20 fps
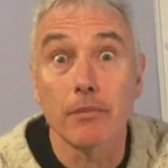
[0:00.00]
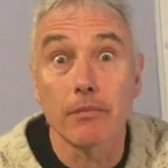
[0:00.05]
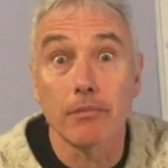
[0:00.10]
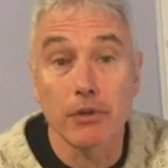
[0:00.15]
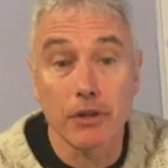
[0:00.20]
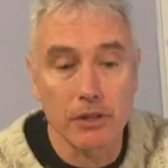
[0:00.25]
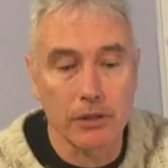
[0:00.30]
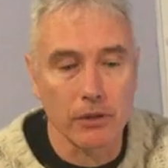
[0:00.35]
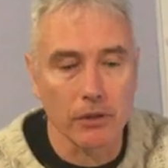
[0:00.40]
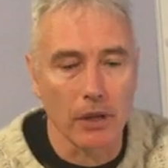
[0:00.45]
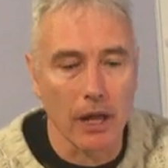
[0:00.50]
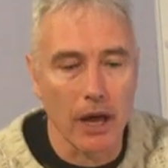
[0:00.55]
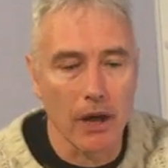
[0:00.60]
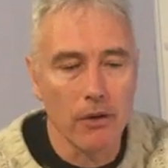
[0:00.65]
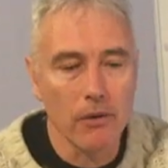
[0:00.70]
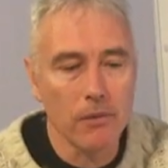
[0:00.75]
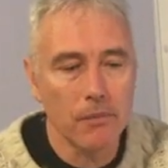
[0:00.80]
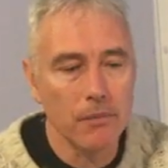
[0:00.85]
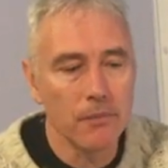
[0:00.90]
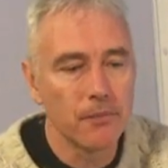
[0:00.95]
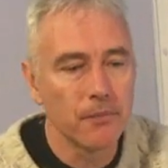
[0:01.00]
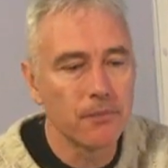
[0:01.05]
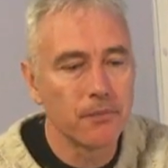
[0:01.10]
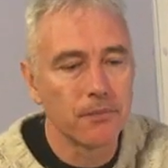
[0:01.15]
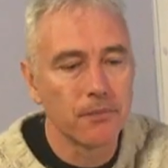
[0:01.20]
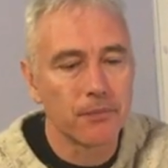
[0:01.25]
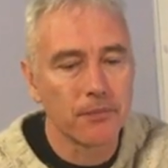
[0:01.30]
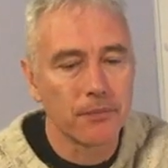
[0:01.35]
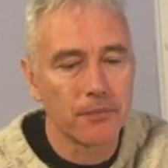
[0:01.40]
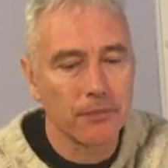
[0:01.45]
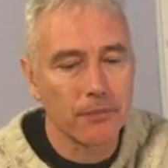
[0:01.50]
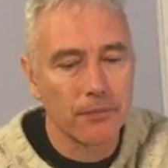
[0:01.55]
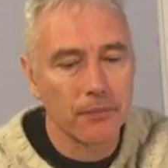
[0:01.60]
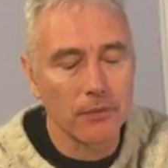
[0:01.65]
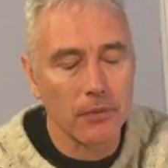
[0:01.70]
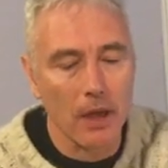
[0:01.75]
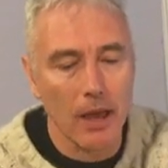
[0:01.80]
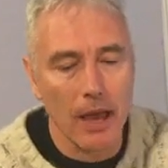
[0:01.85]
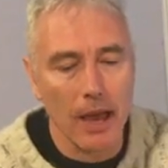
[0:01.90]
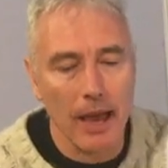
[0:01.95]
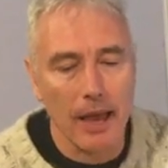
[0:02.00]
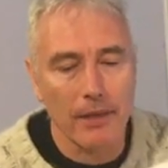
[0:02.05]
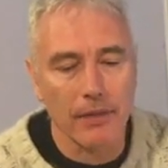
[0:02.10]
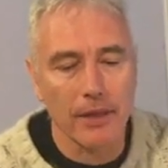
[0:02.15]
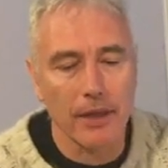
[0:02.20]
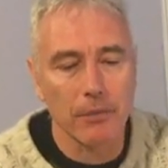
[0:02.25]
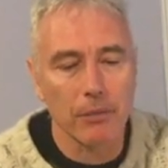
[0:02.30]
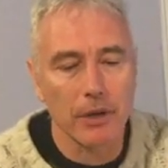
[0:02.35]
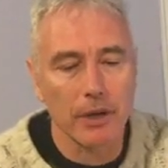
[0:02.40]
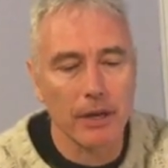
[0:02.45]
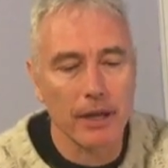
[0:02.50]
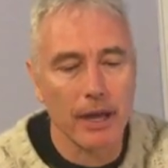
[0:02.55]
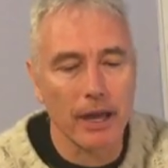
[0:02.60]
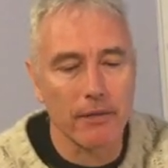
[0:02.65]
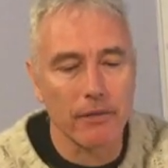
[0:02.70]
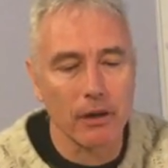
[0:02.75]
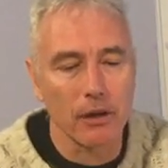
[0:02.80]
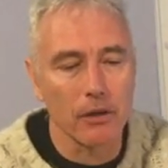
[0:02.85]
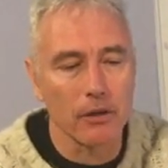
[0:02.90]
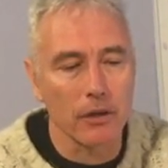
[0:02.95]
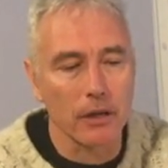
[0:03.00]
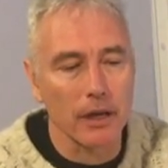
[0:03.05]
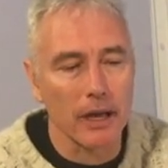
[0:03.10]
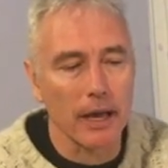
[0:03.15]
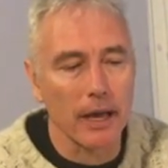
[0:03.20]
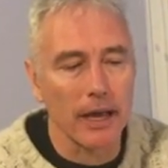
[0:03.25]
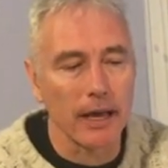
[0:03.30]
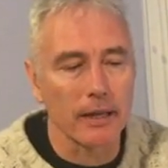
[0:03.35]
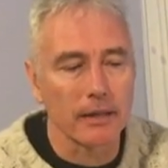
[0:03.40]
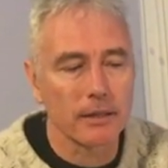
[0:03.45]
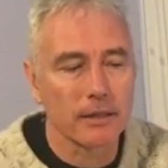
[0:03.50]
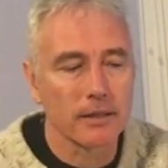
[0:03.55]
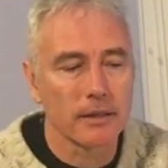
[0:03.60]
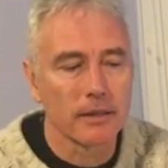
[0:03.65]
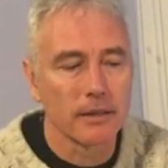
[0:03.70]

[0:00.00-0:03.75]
Bristol Hoe, and then we're going to have a look at